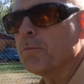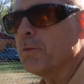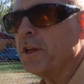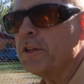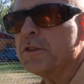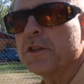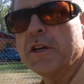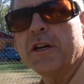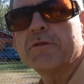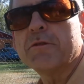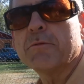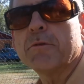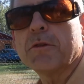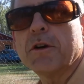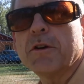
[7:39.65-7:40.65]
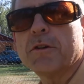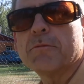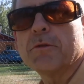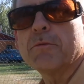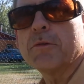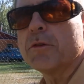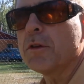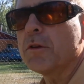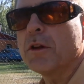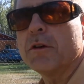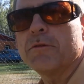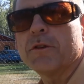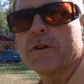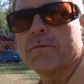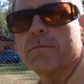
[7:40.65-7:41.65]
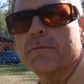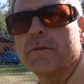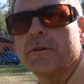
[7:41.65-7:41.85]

blessed to have them around. We really love them.